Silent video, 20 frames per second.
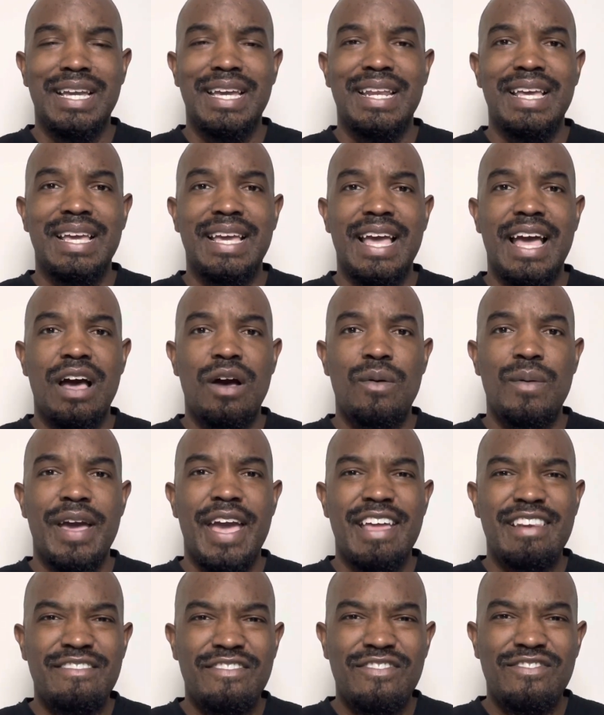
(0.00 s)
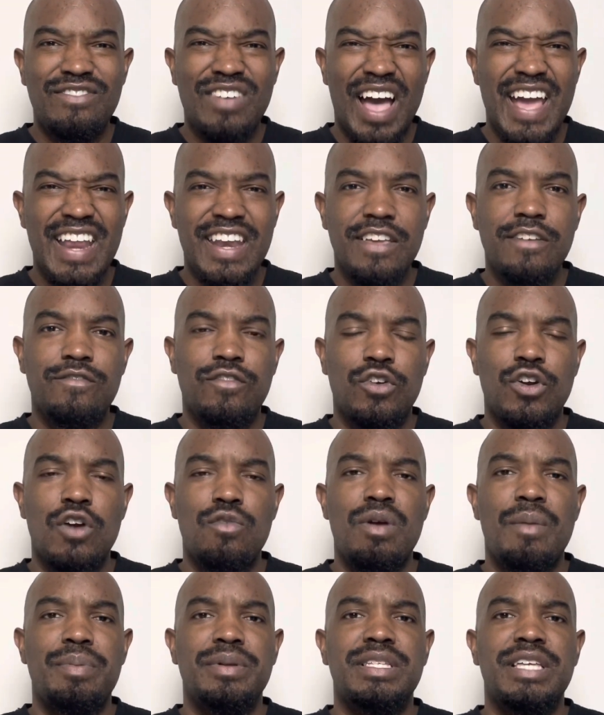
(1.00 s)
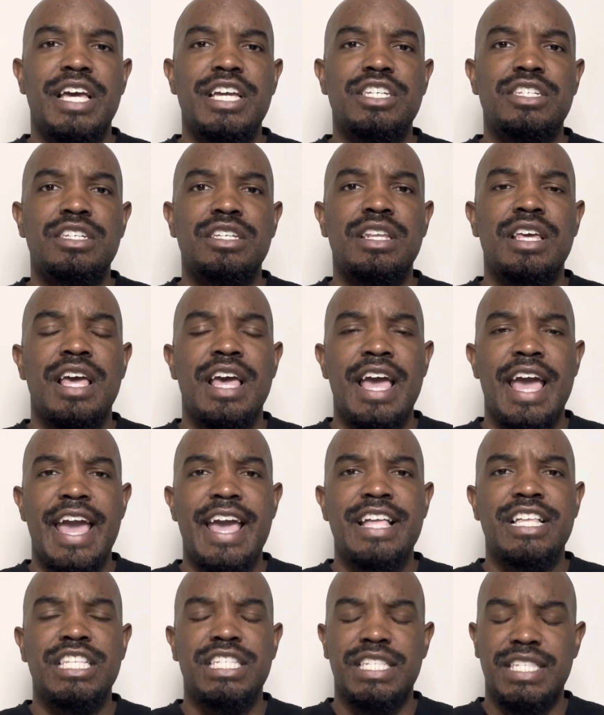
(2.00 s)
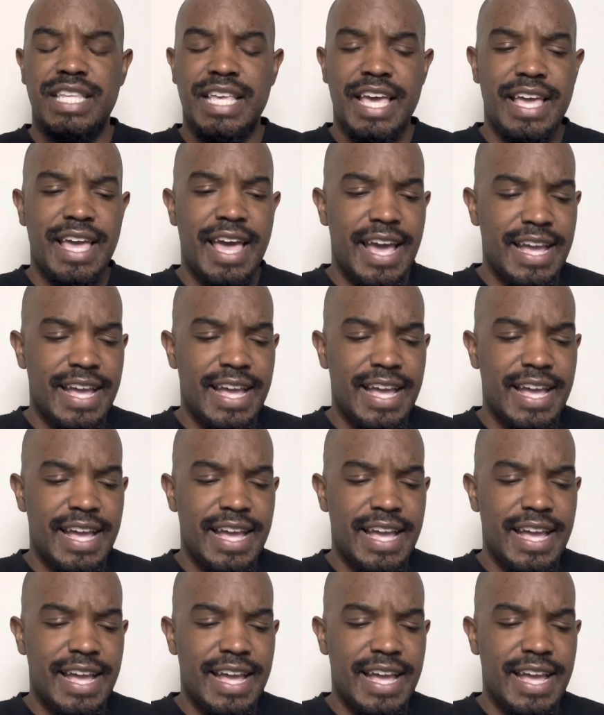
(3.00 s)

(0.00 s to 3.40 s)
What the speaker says: getting out and fighting for her reputation and saying,